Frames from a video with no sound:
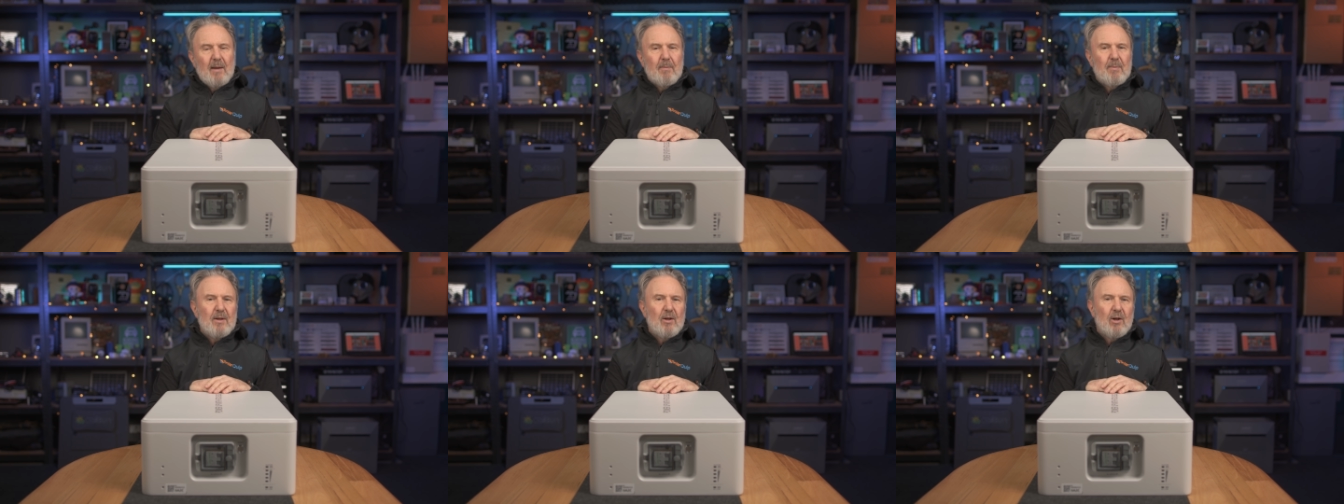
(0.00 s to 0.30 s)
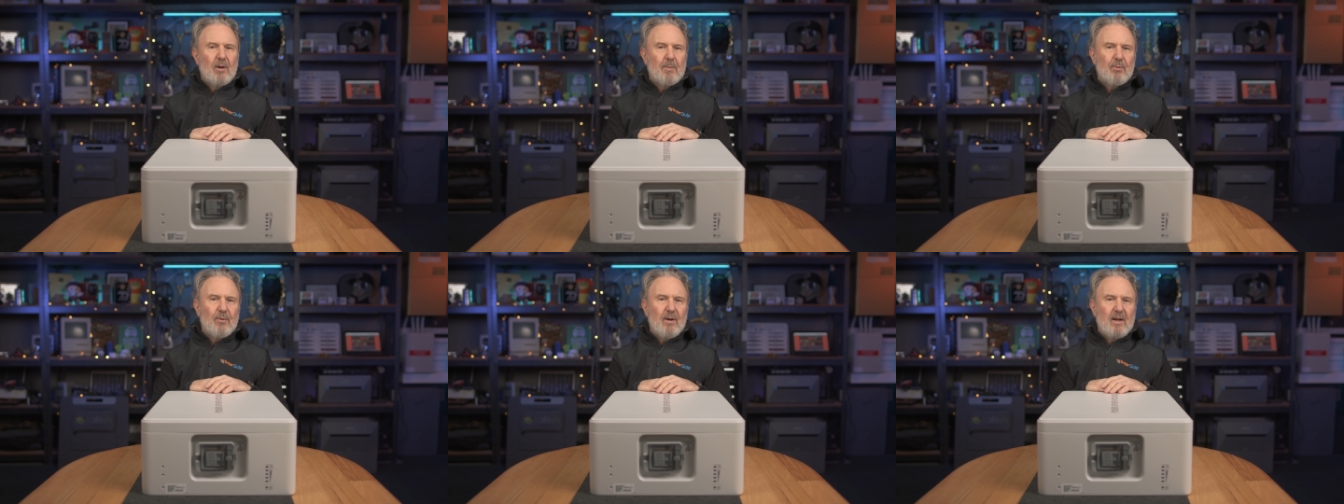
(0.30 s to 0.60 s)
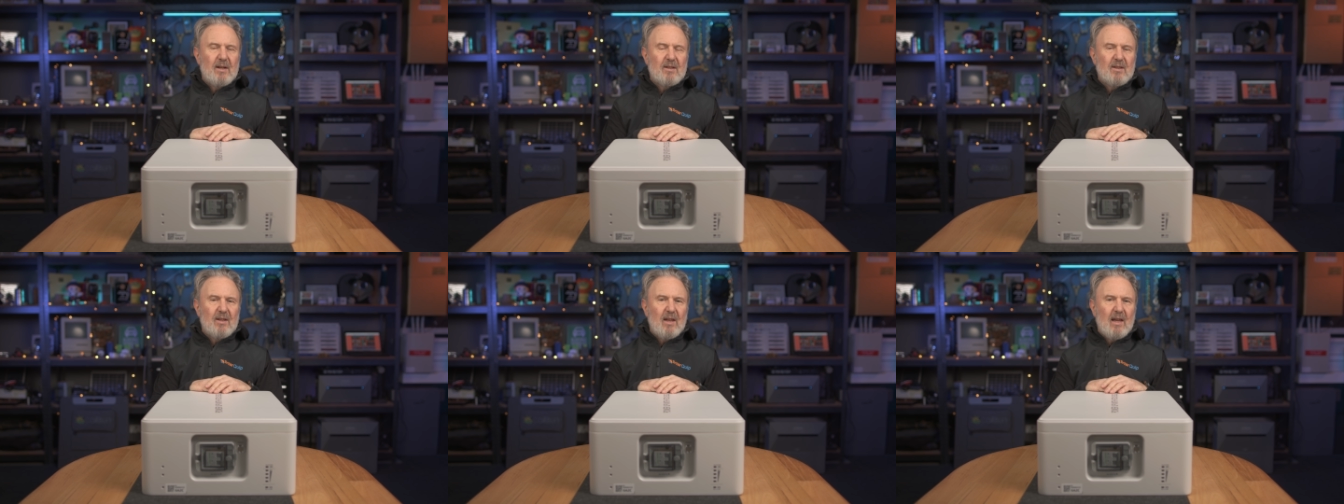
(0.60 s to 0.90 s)
be
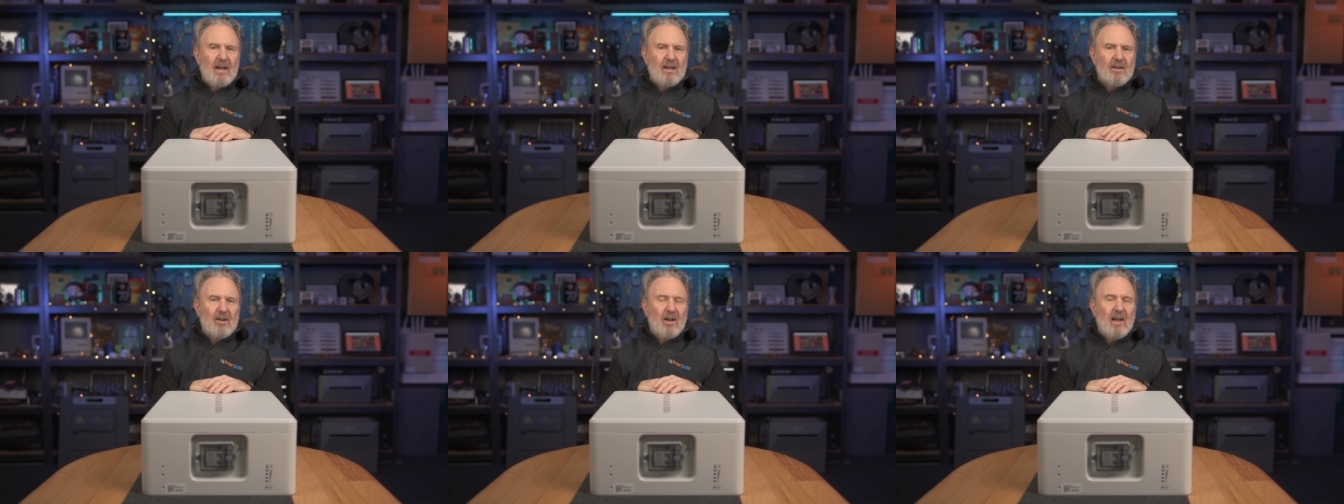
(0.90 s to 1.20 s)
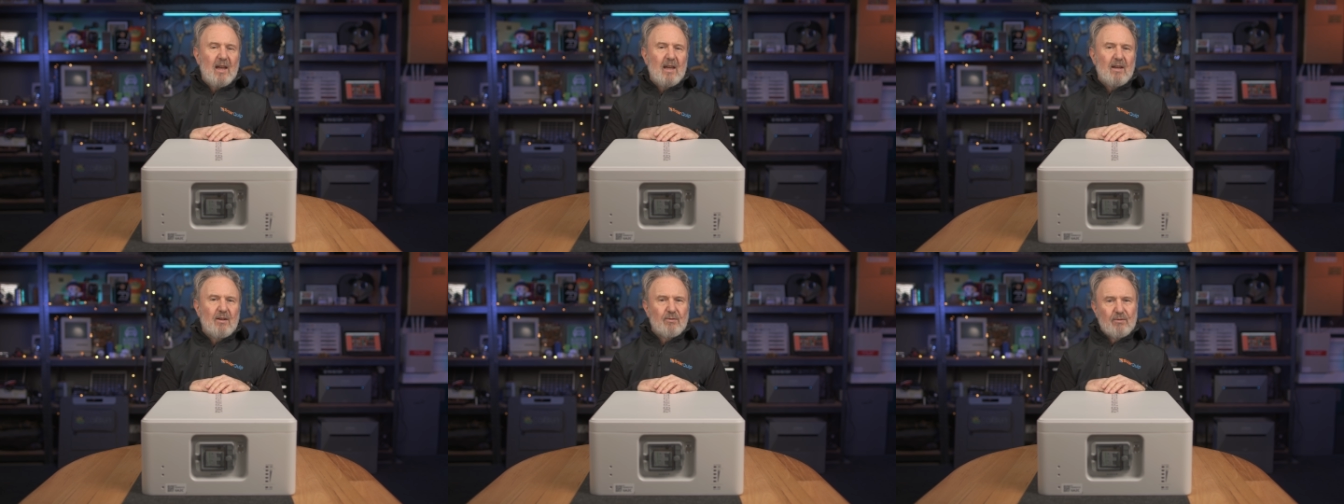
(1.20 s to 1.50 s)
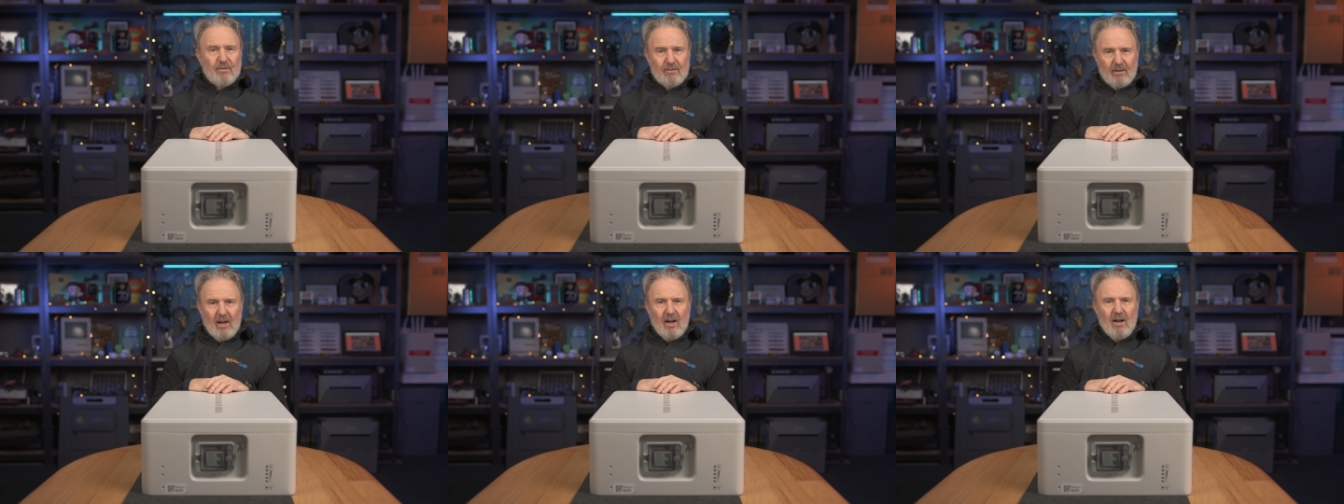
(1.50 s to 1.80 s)
operated at a
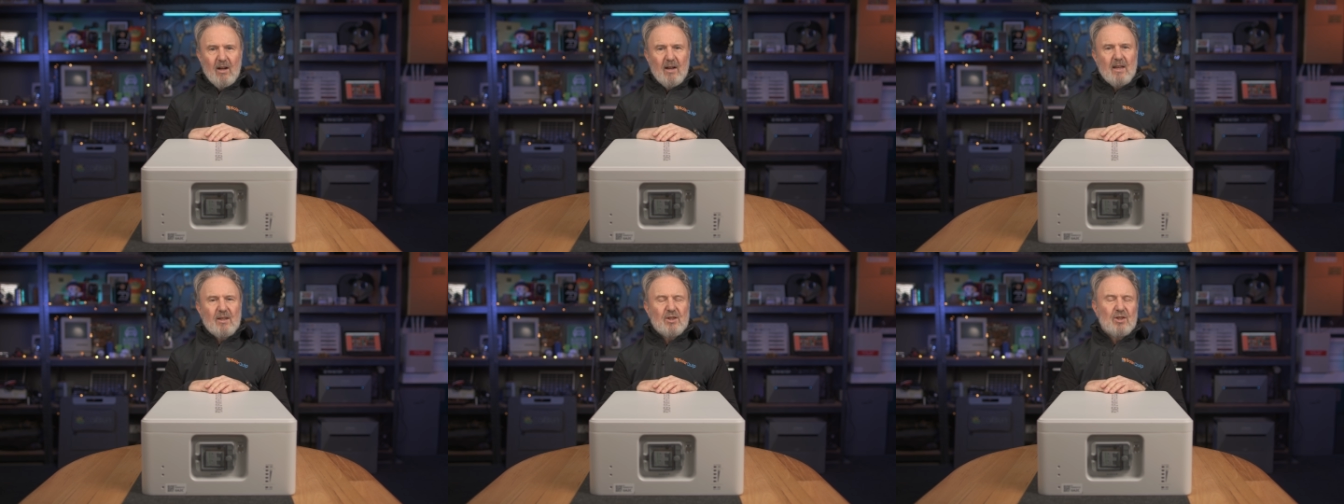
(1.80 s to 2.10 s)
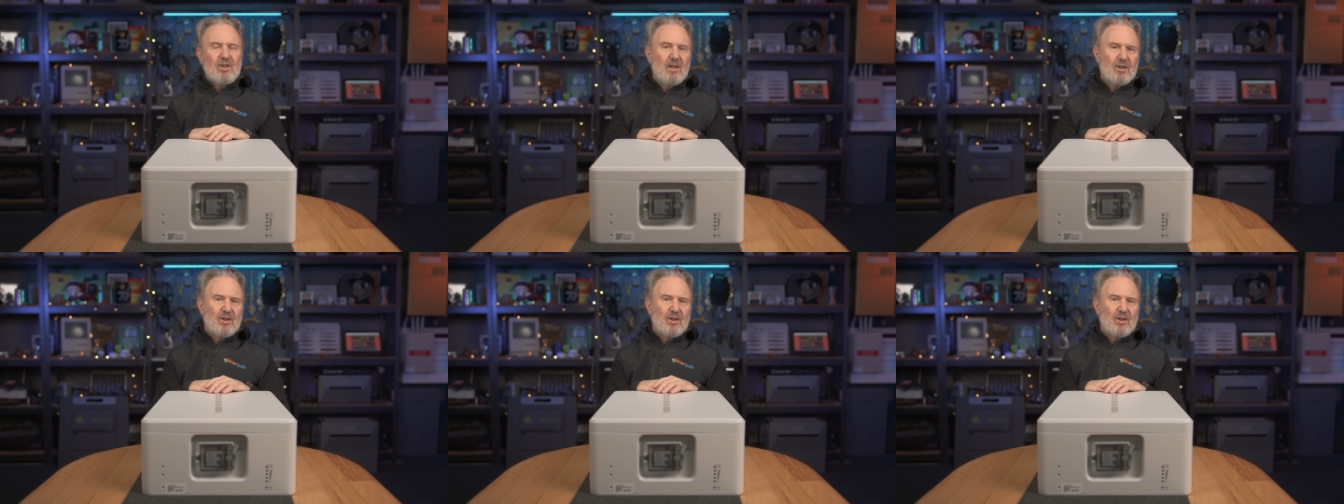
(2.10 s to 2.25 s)
high